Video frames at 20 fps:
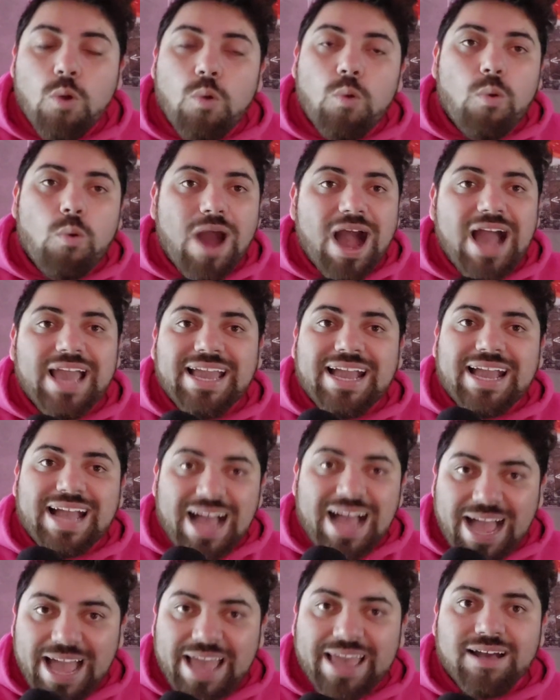Why
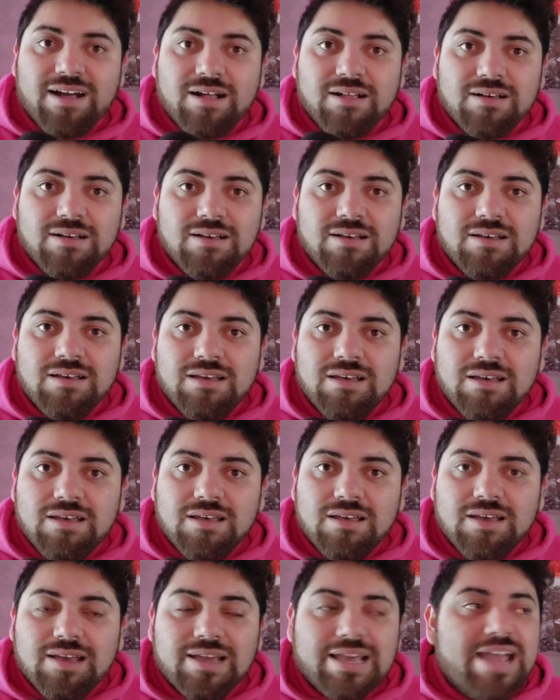Kyle
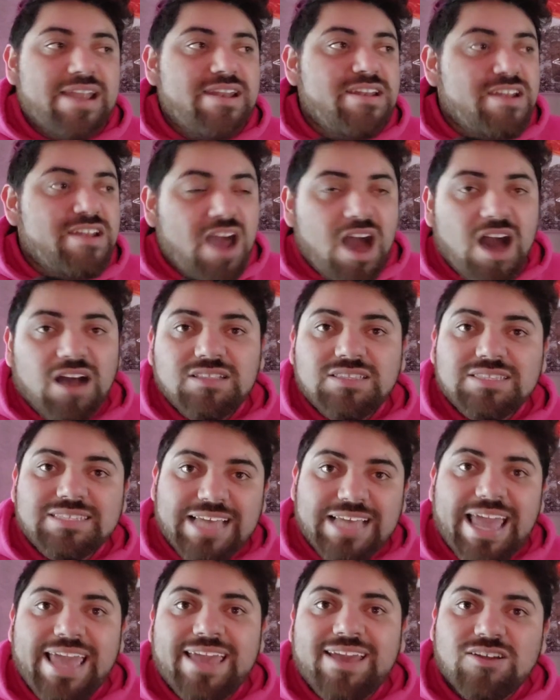cannot
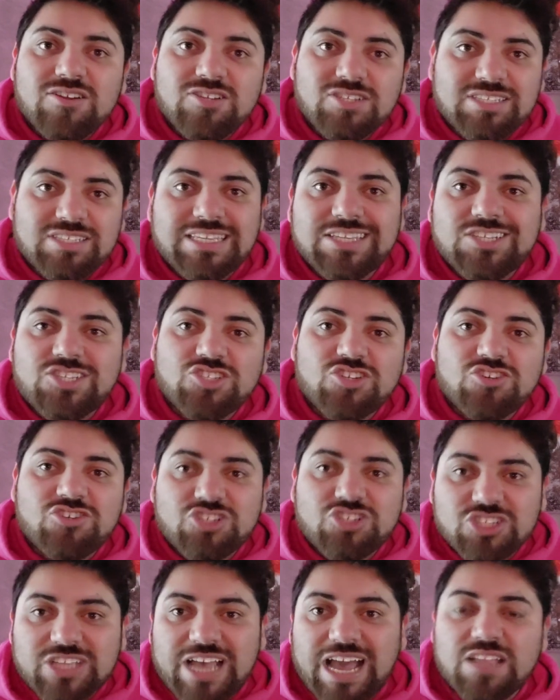take her
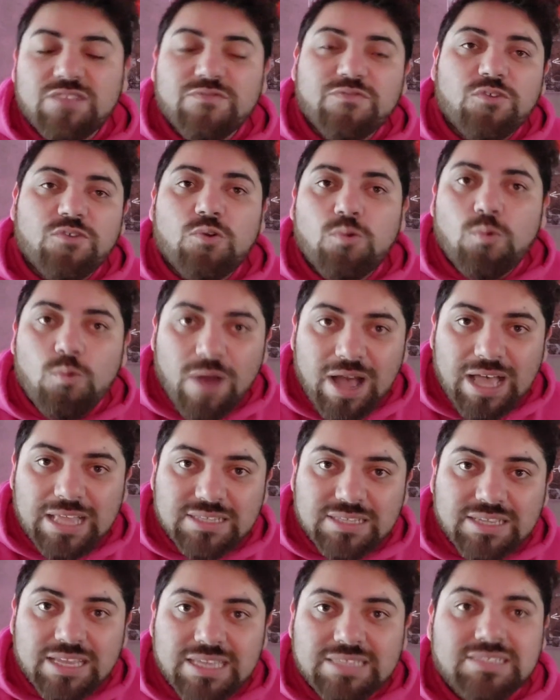sister's side for
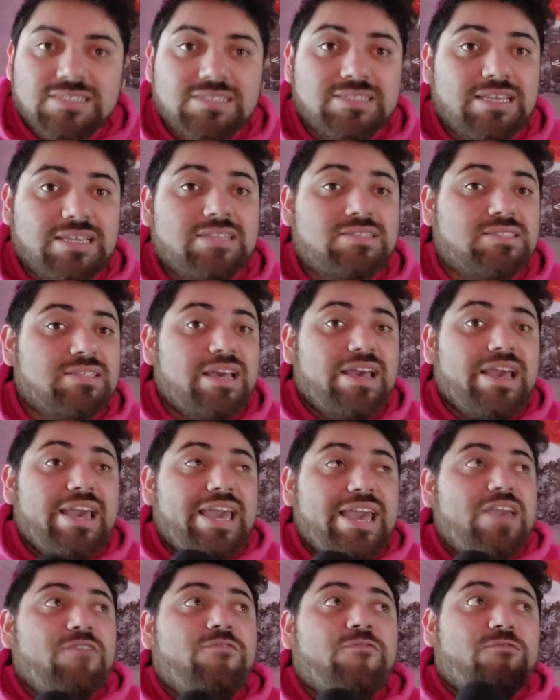once? It's
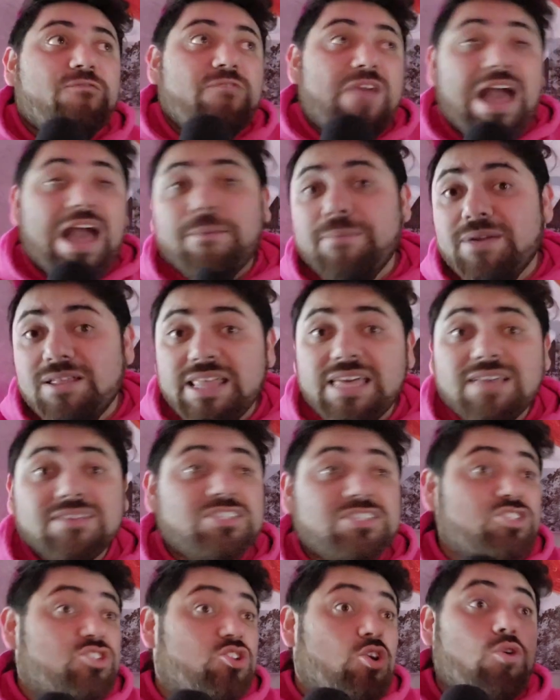if family
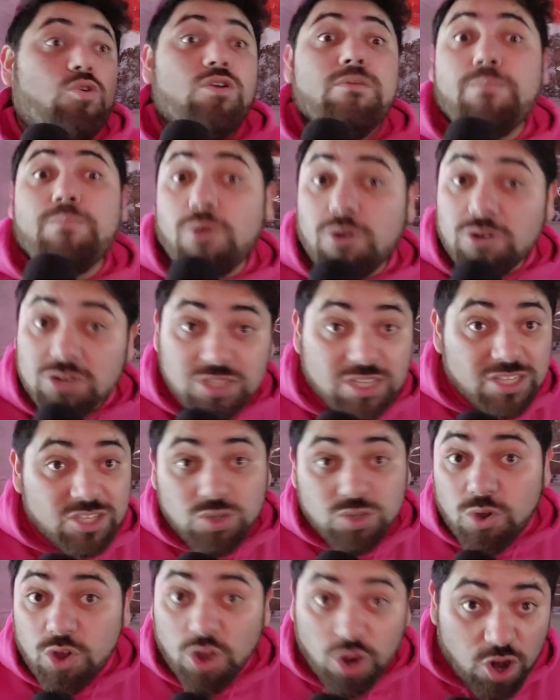is so
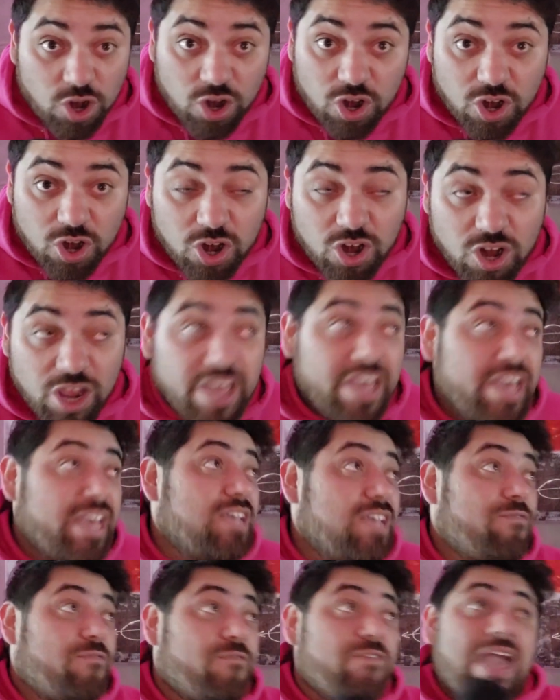important to her,
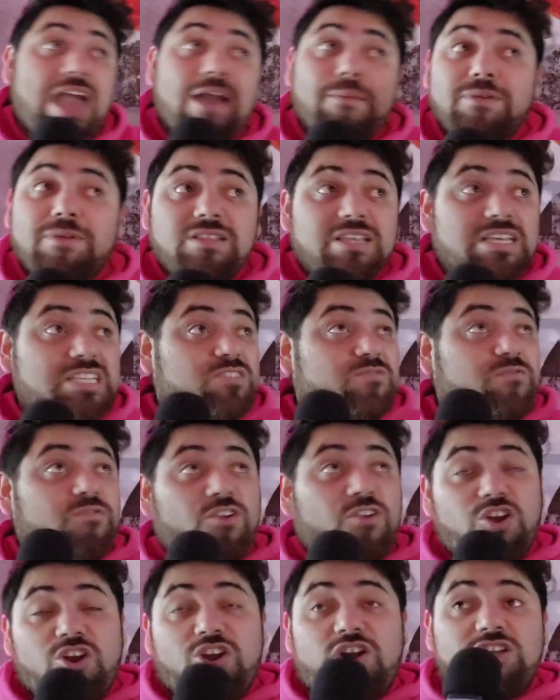if family is
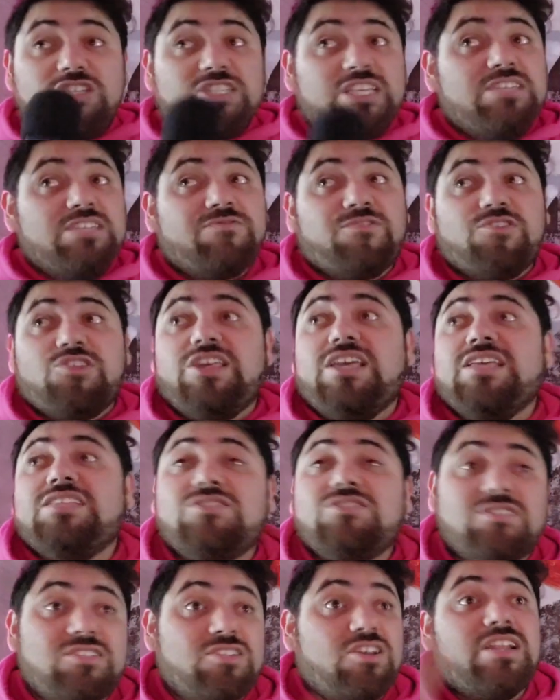first, if she
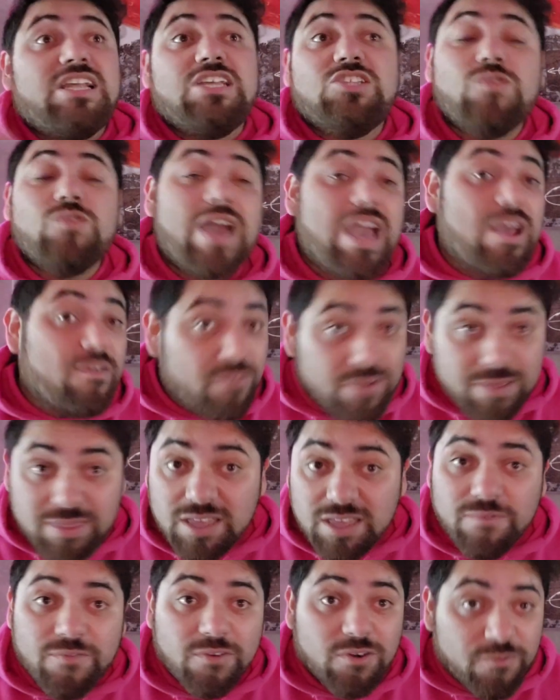is gonna do
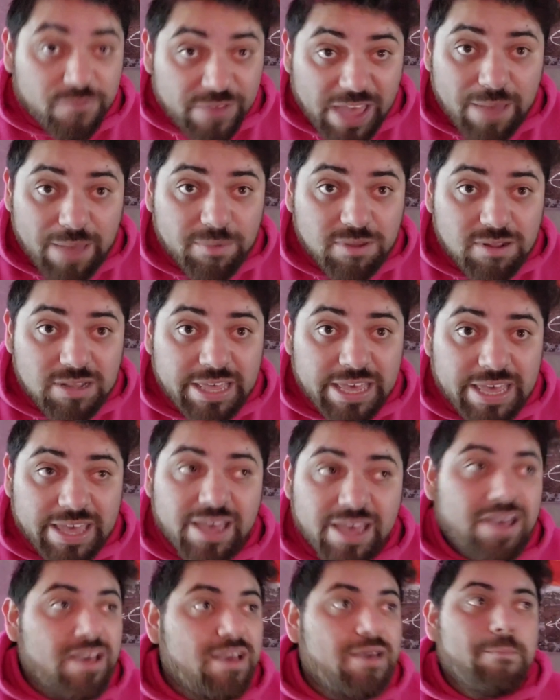everything for
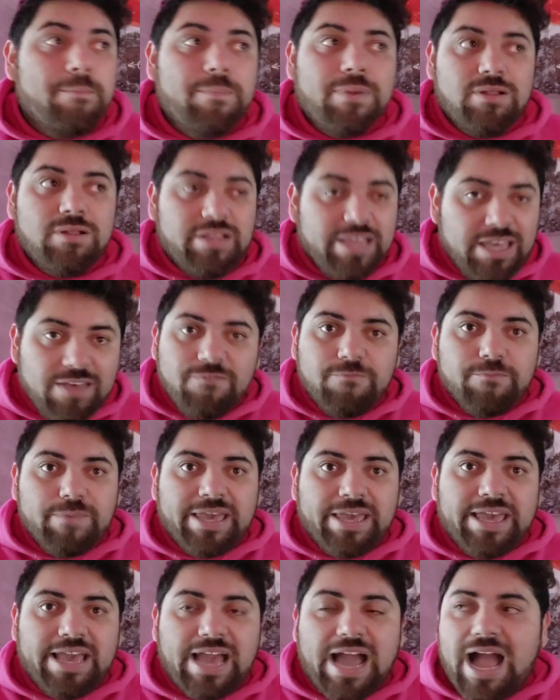family, believe
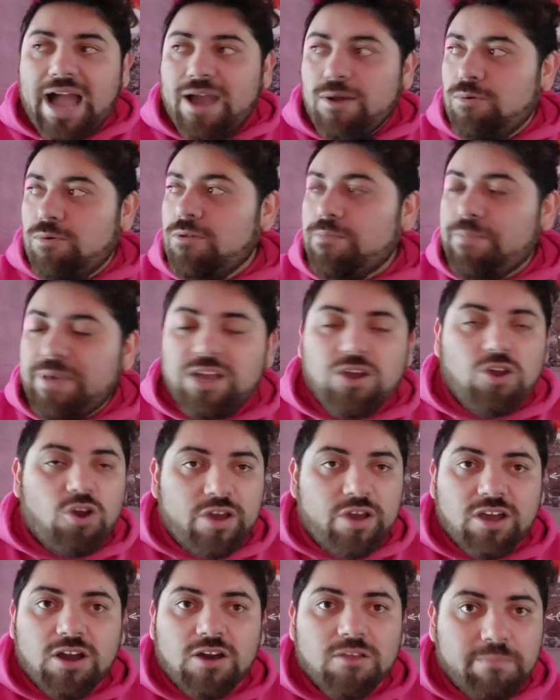me, I will be
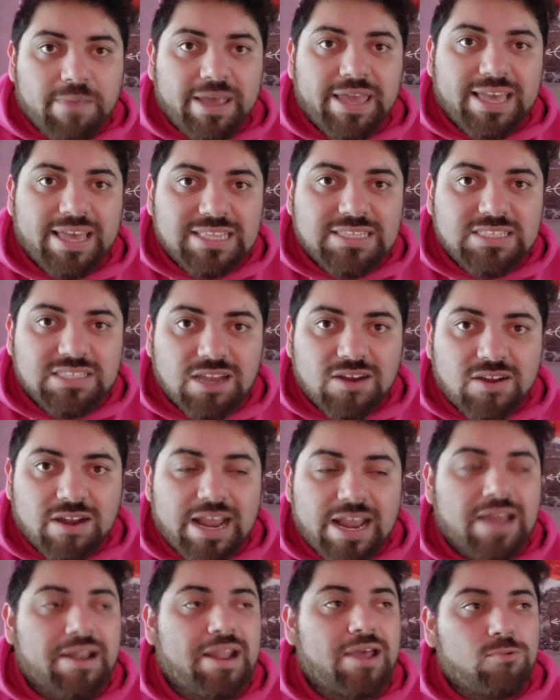going on my
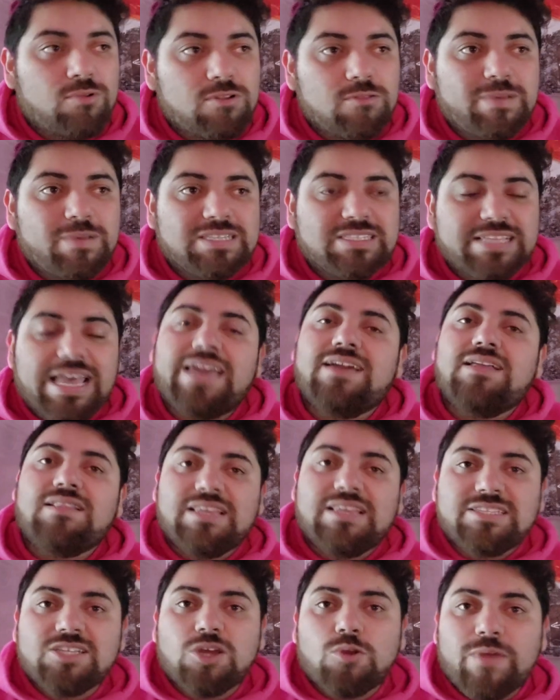Instagram and I will be saying,
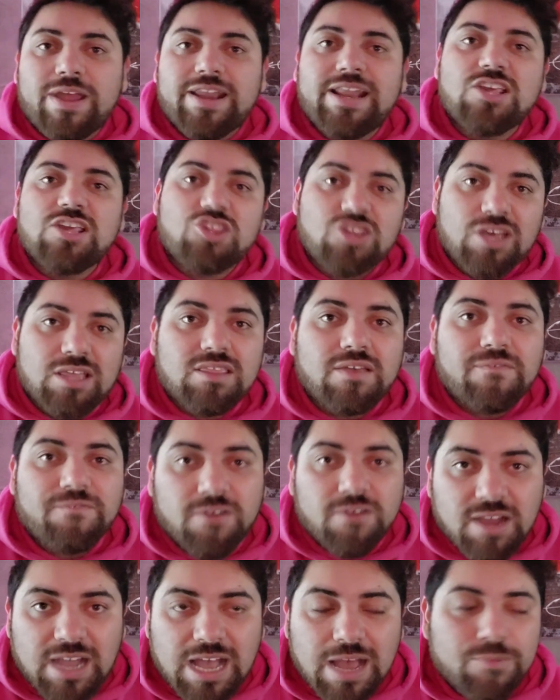Lisa Rinna, shut the
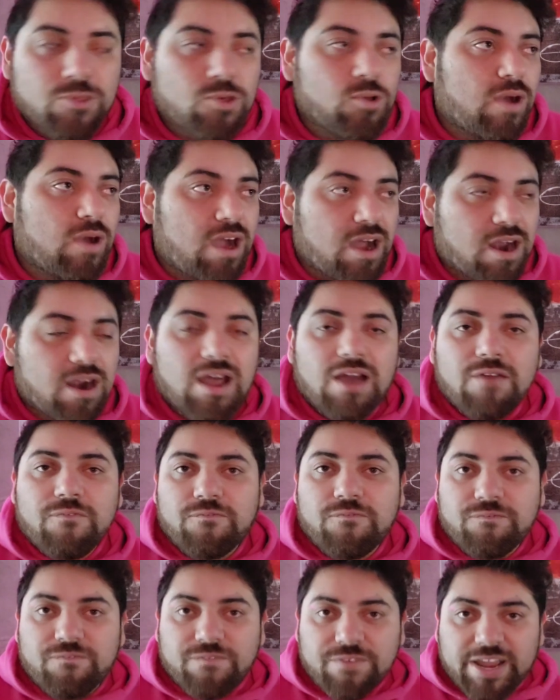fuck up, you are a
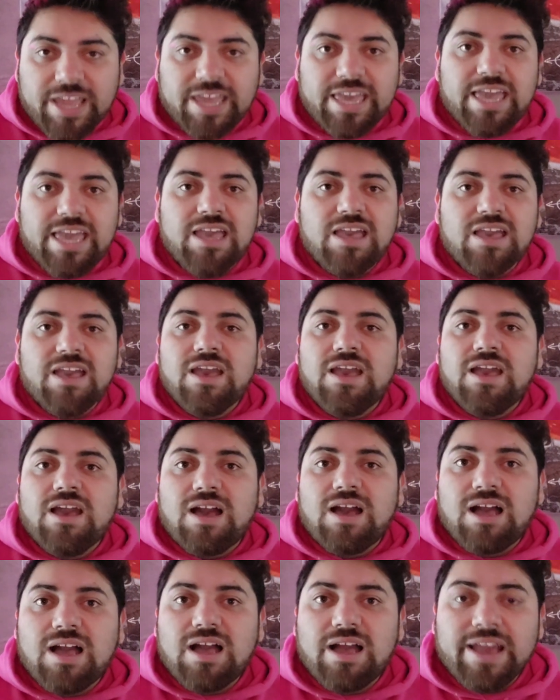freaking
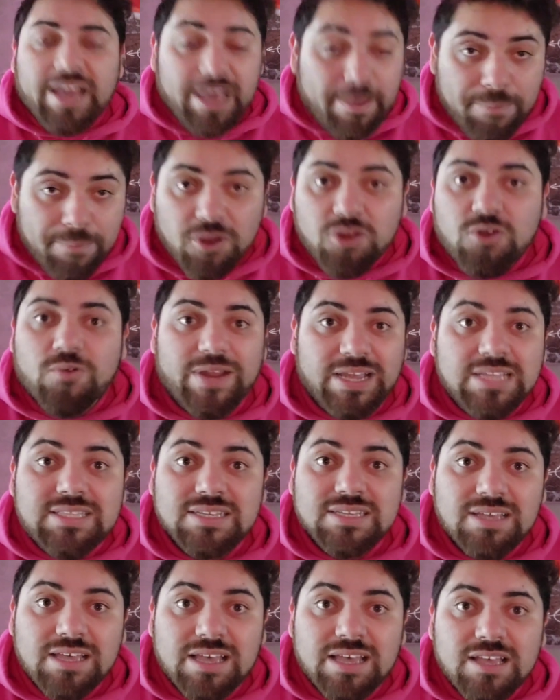
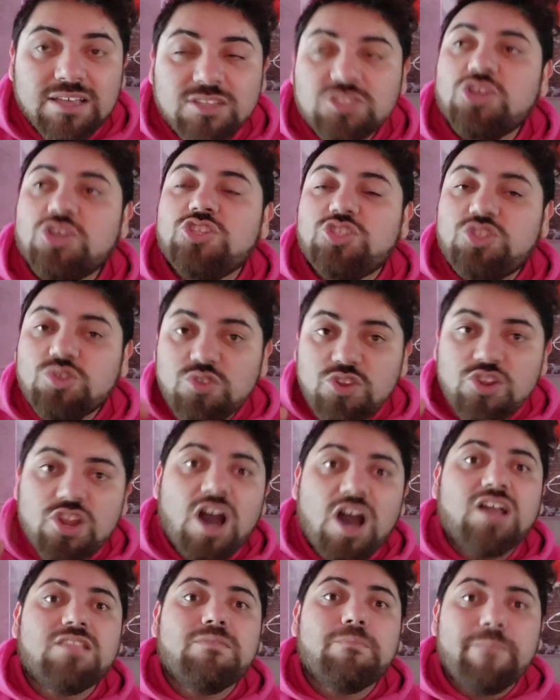hypocrite. So do
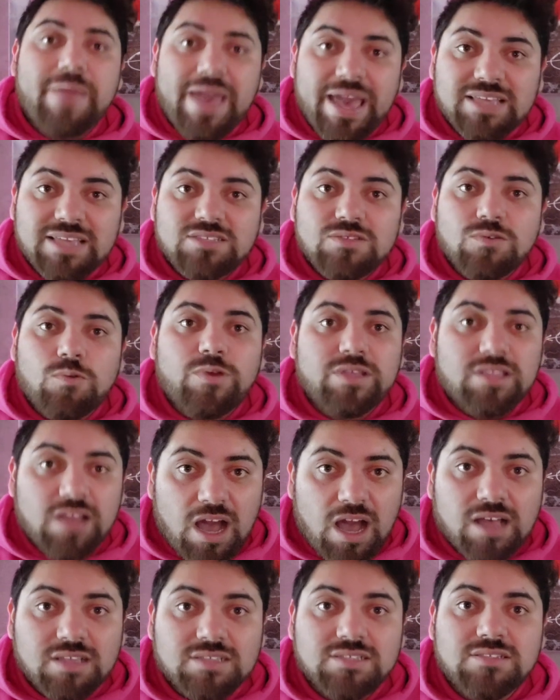not mess with
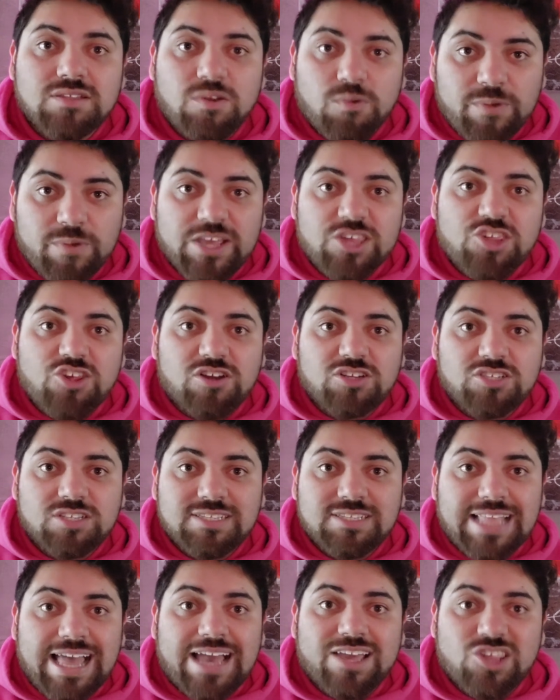us, the
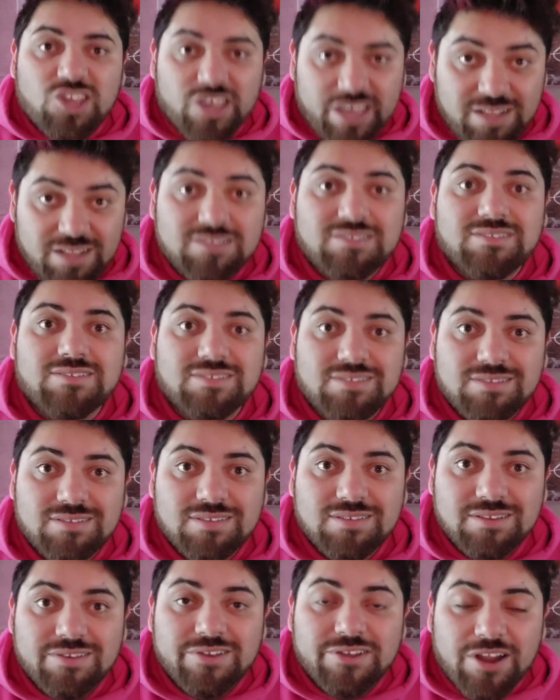Richards / Hiltons,
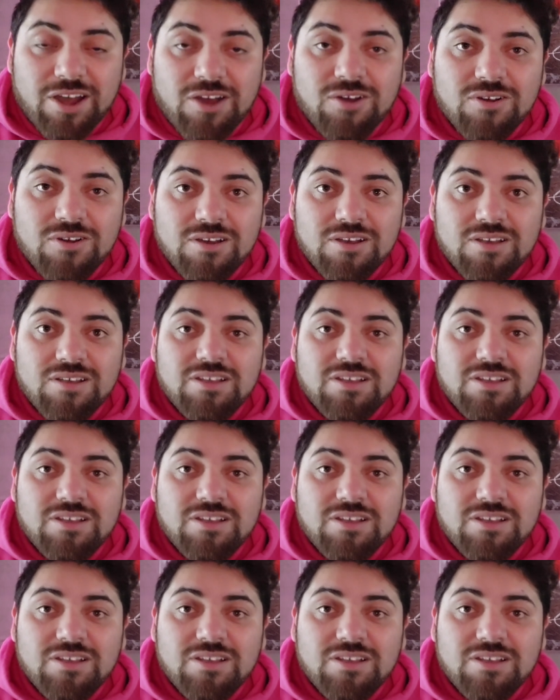you know?